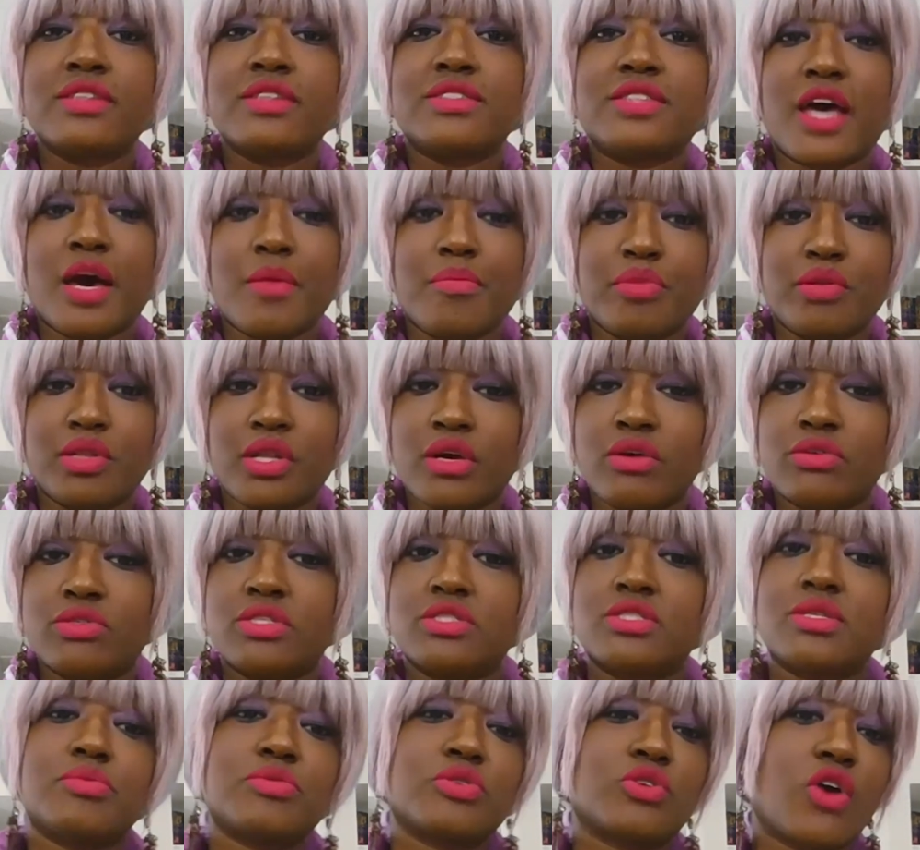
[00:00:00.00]
Tap below to
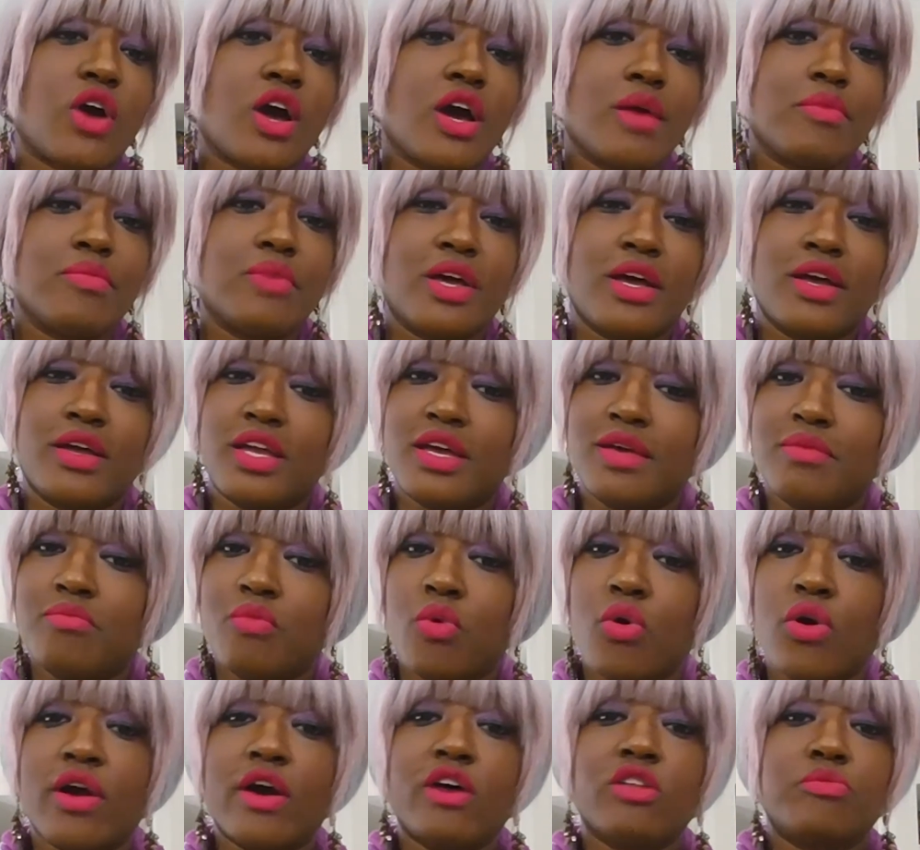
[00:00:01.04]
subscribe and get
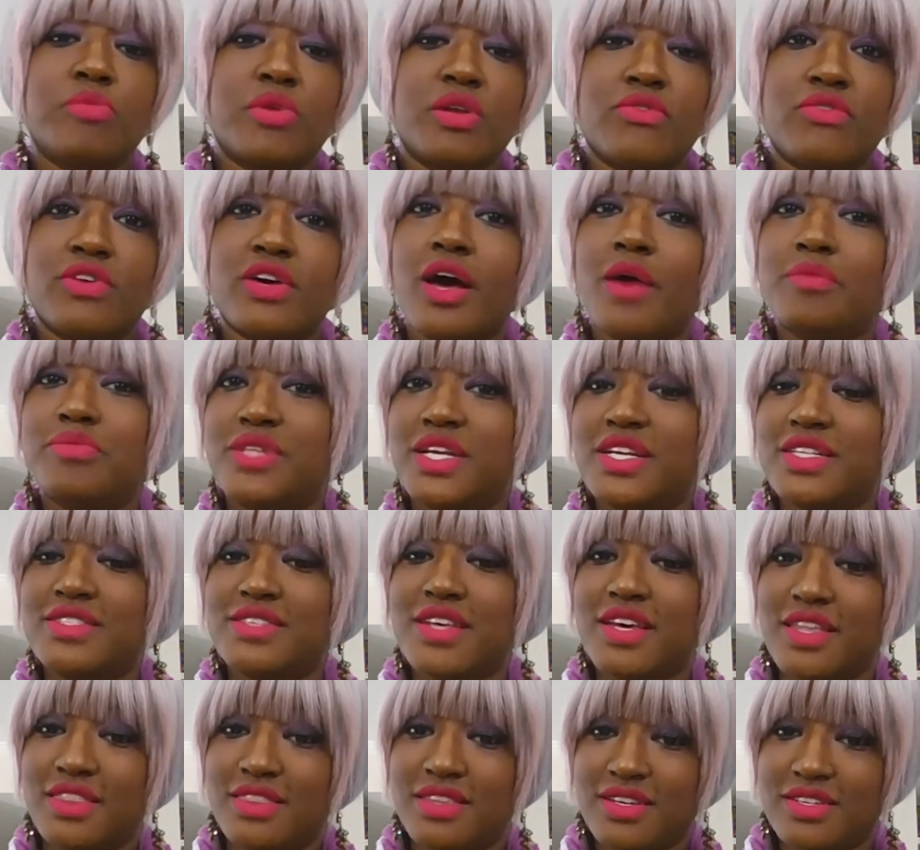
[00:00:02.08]
more health benefit updates
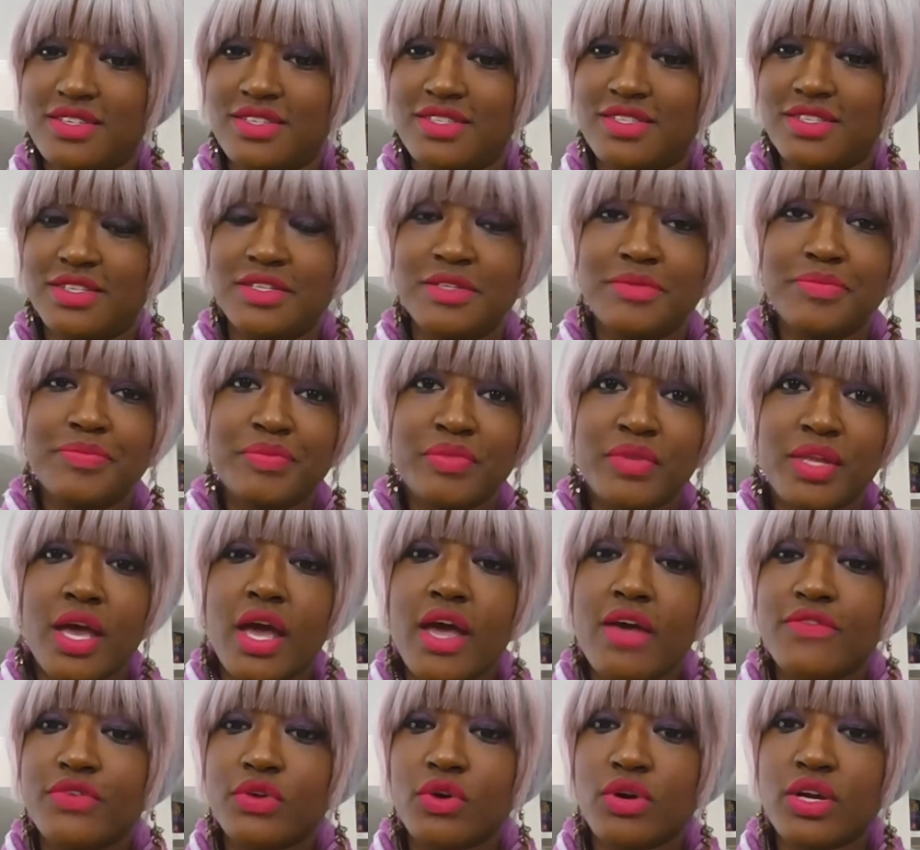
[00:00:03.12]
like this.
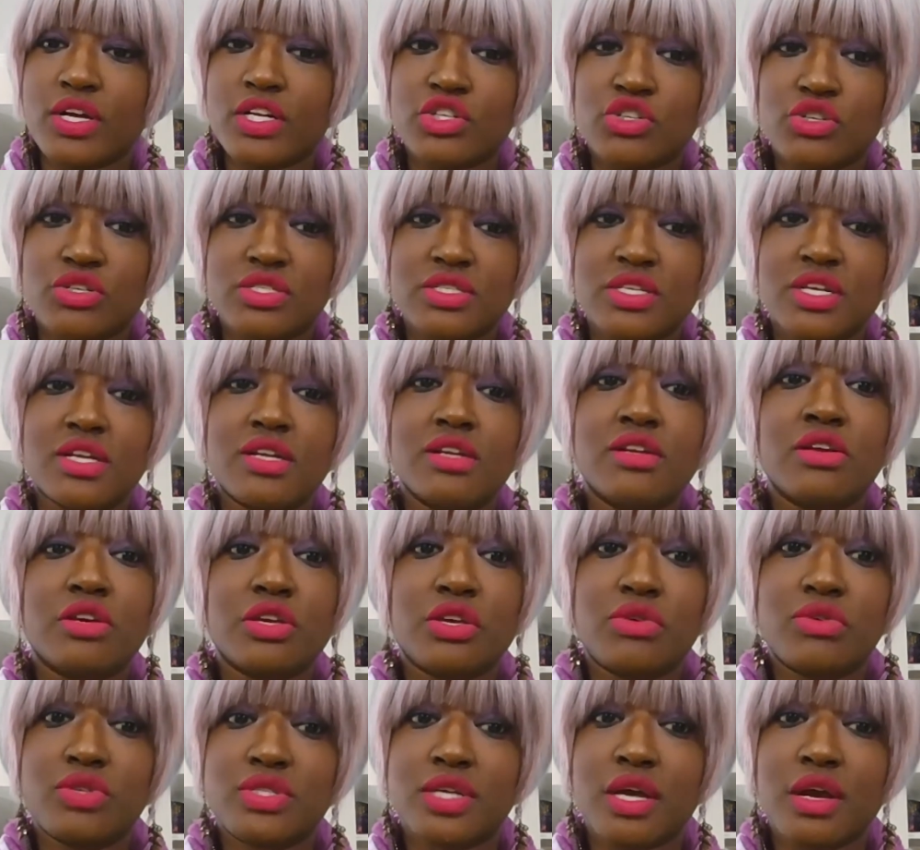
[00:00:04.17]
If you're interested in a
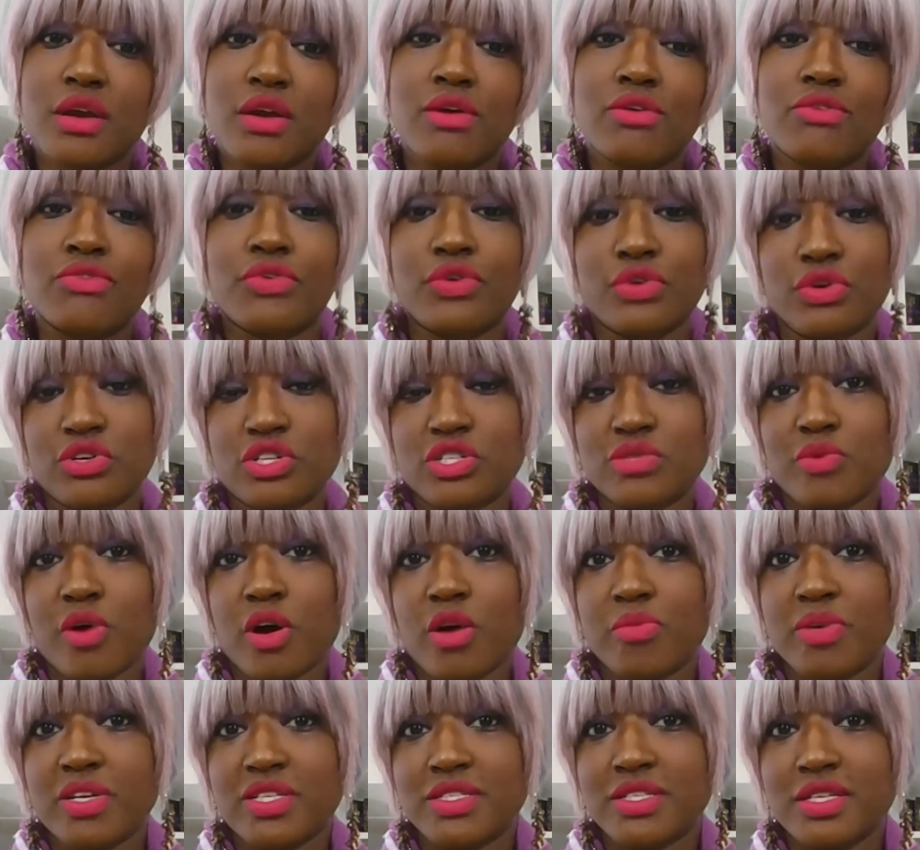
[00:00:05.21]
QSERA for your
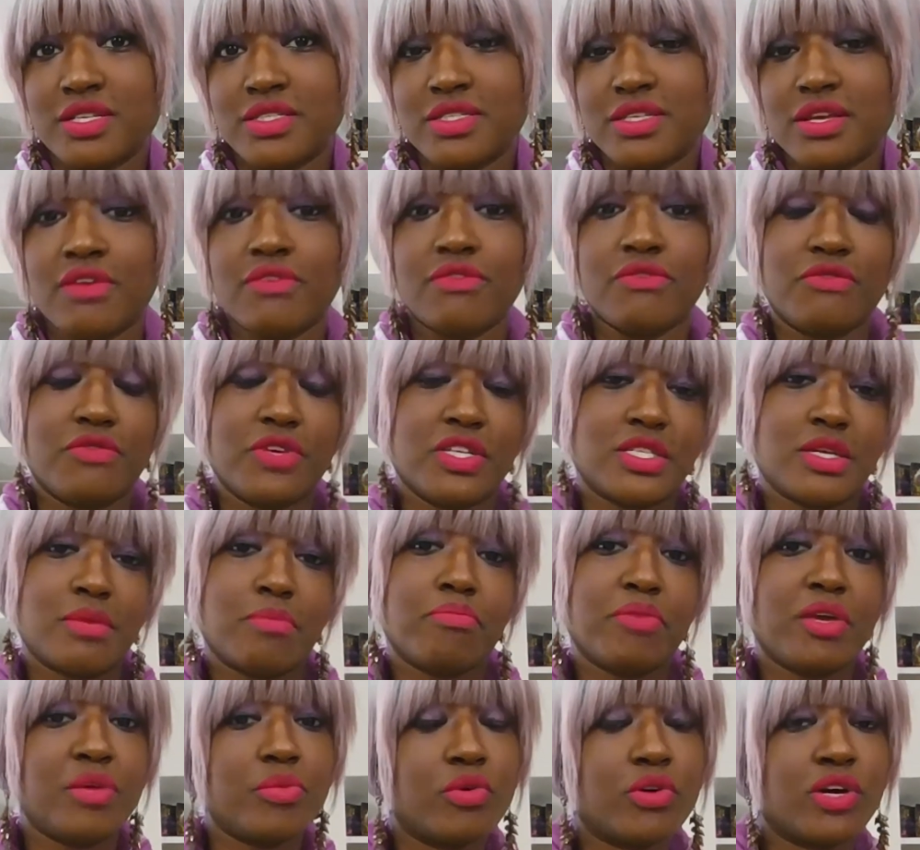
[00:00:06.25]
small business,
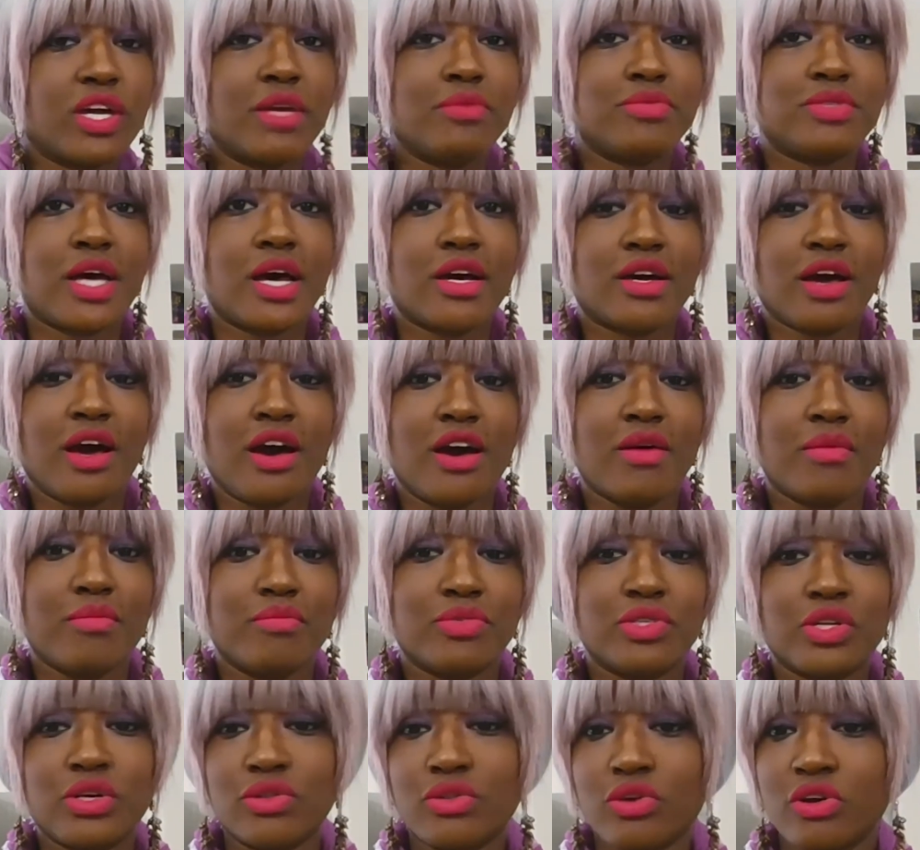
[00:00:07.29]
visit
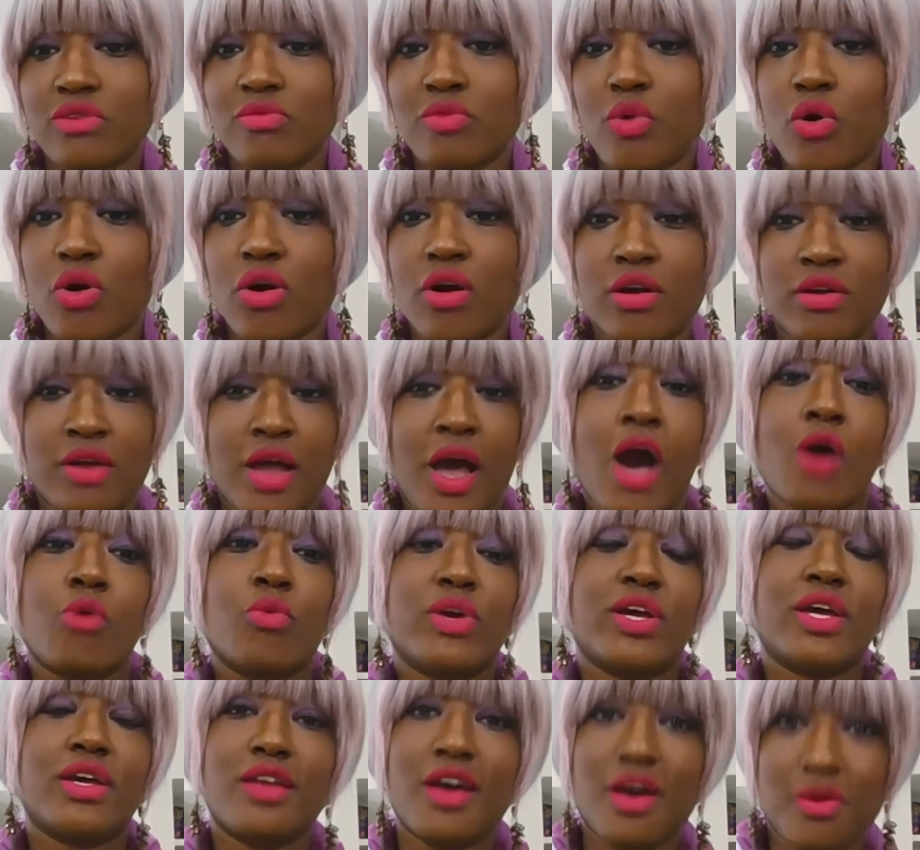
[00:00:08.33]
PeopleKeep.com to learn more on how
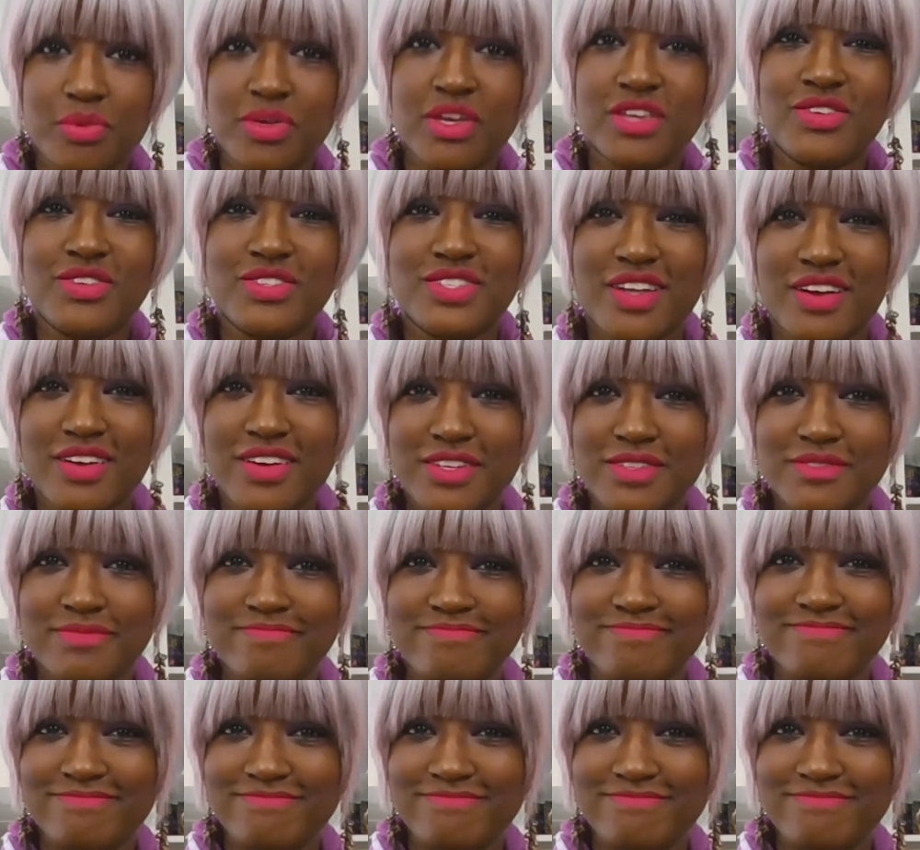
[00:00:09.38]
we can help get you started.